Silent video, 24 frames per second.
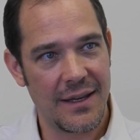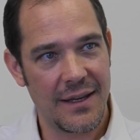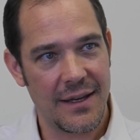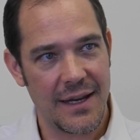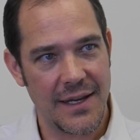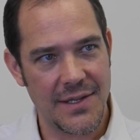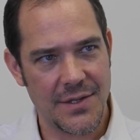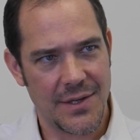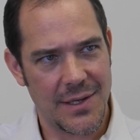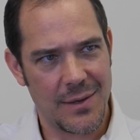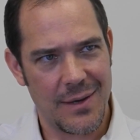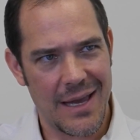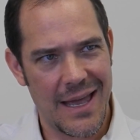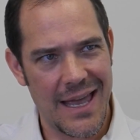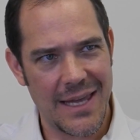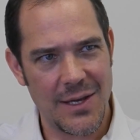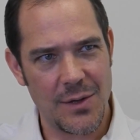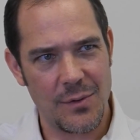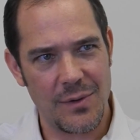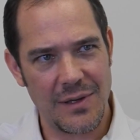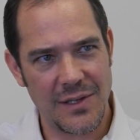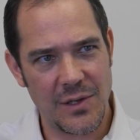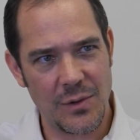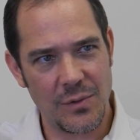And so
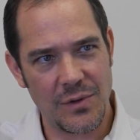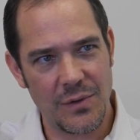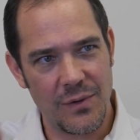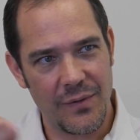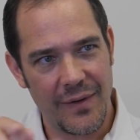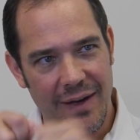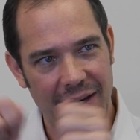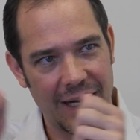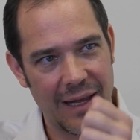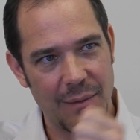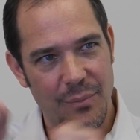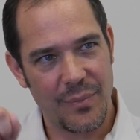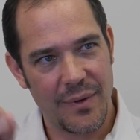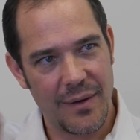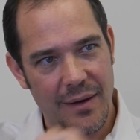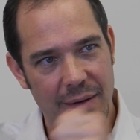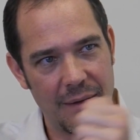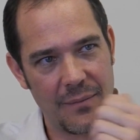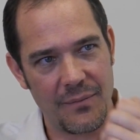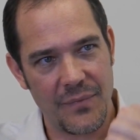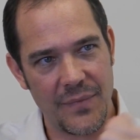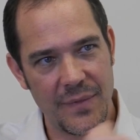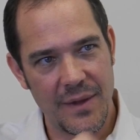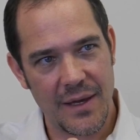you develop
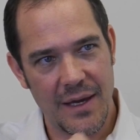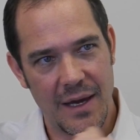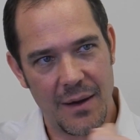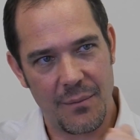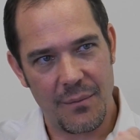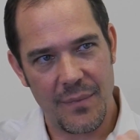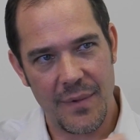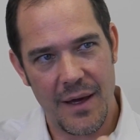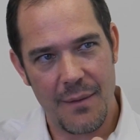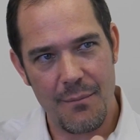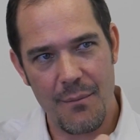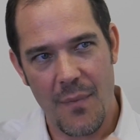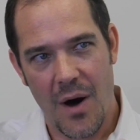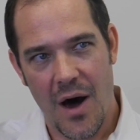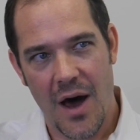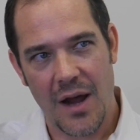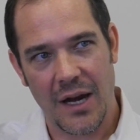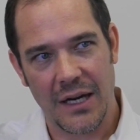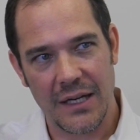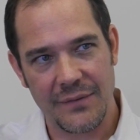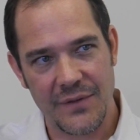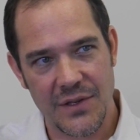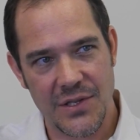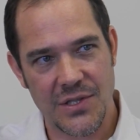a
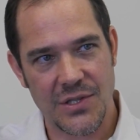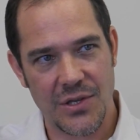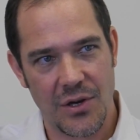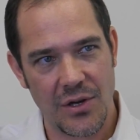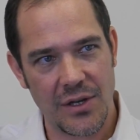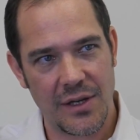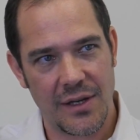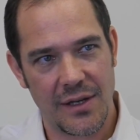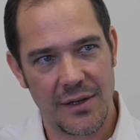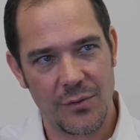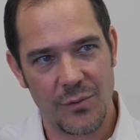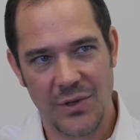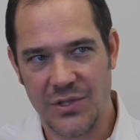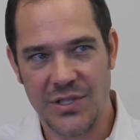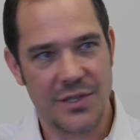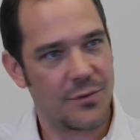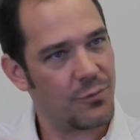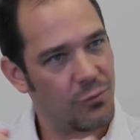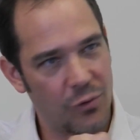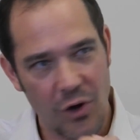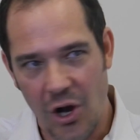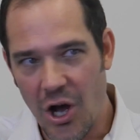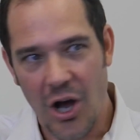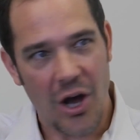model of the circuit, which is
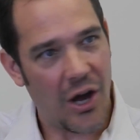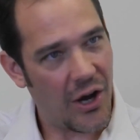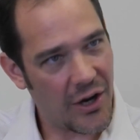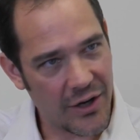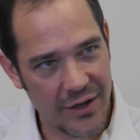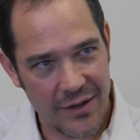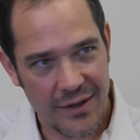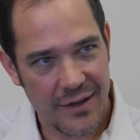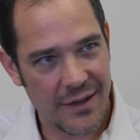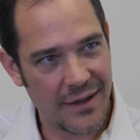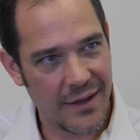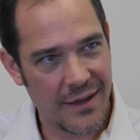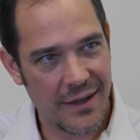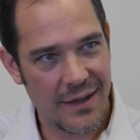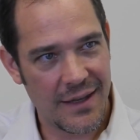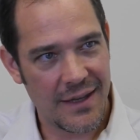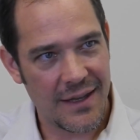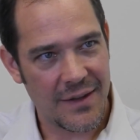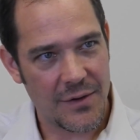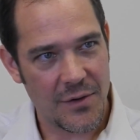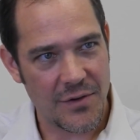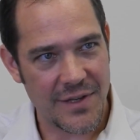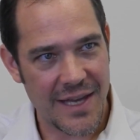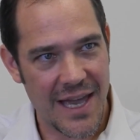wrong.
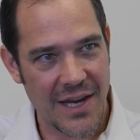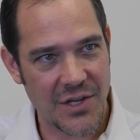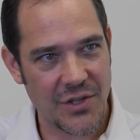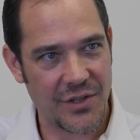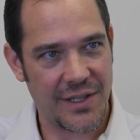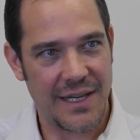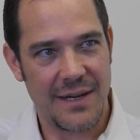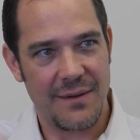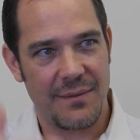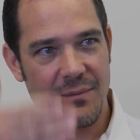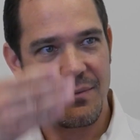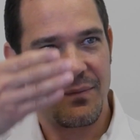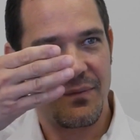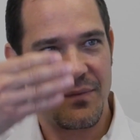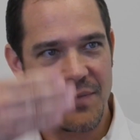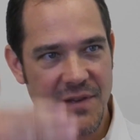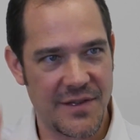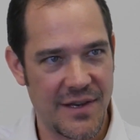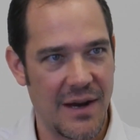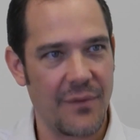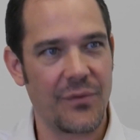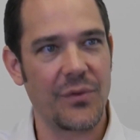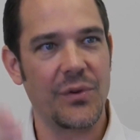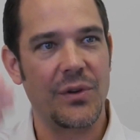There's actually
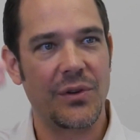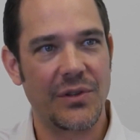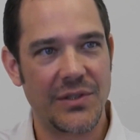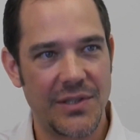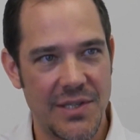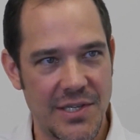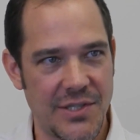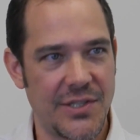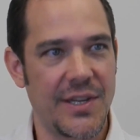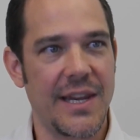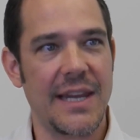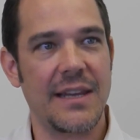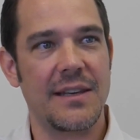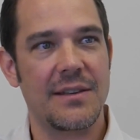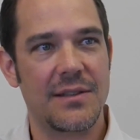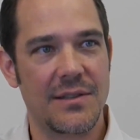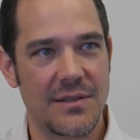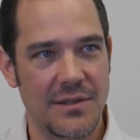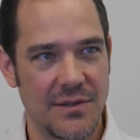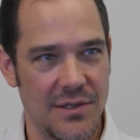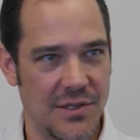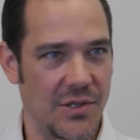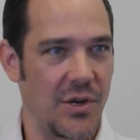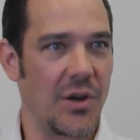several
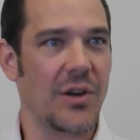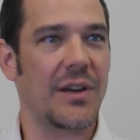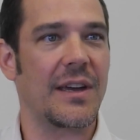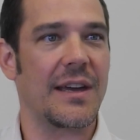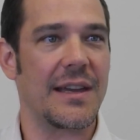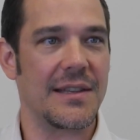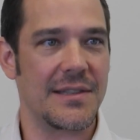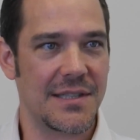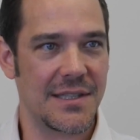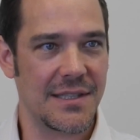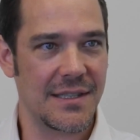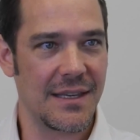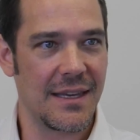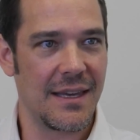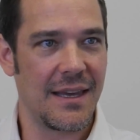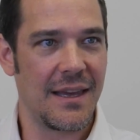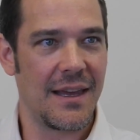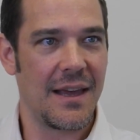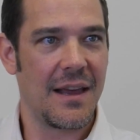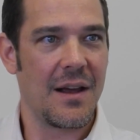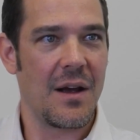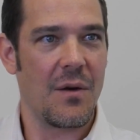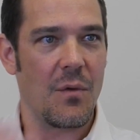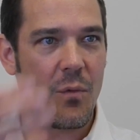distinct circuits.
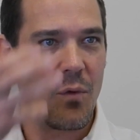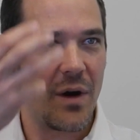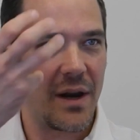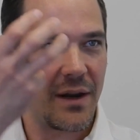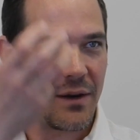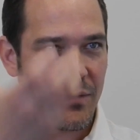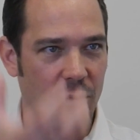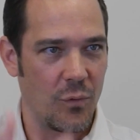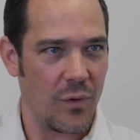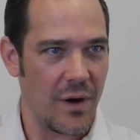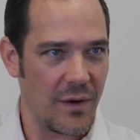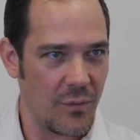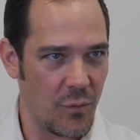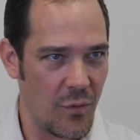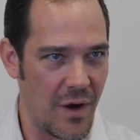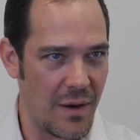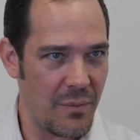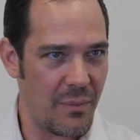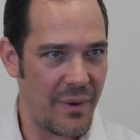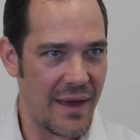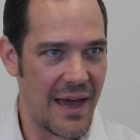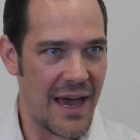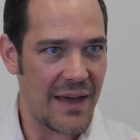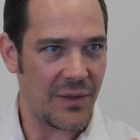
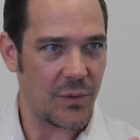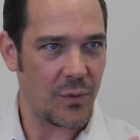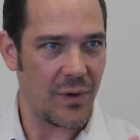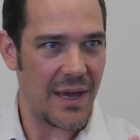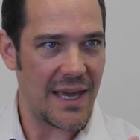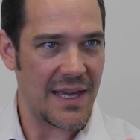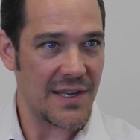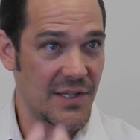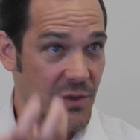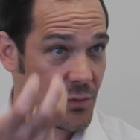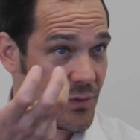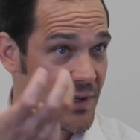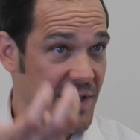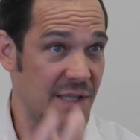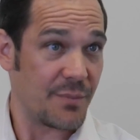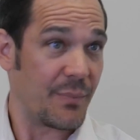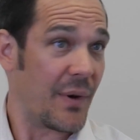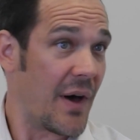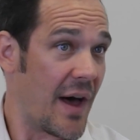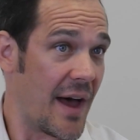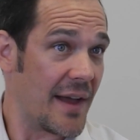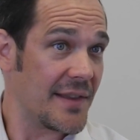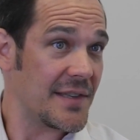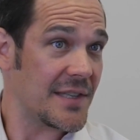One pathway is a
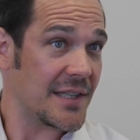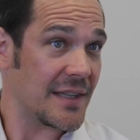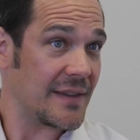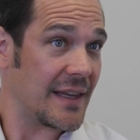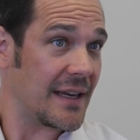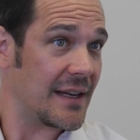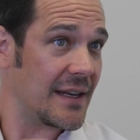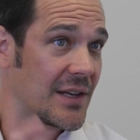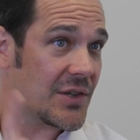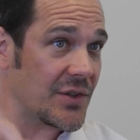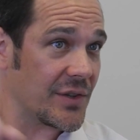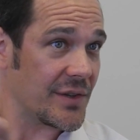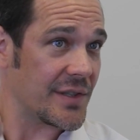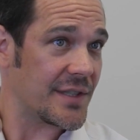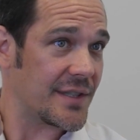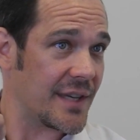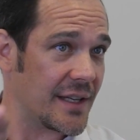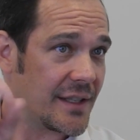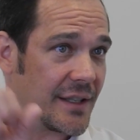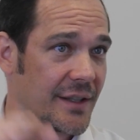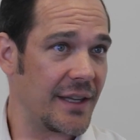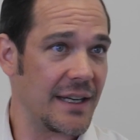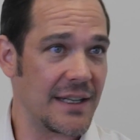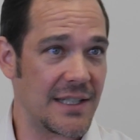response in the initial
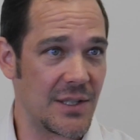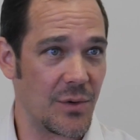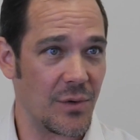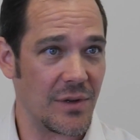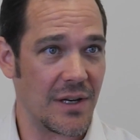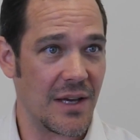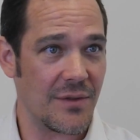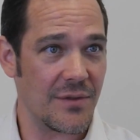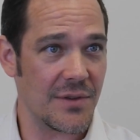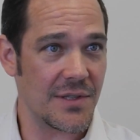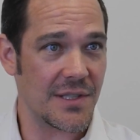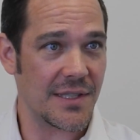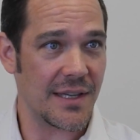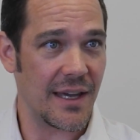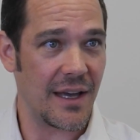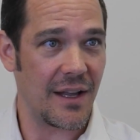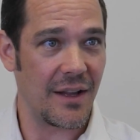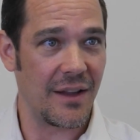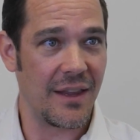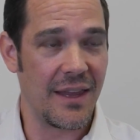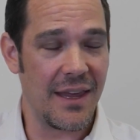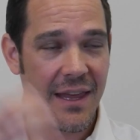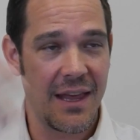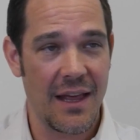signaling to another
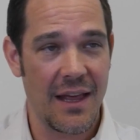cell.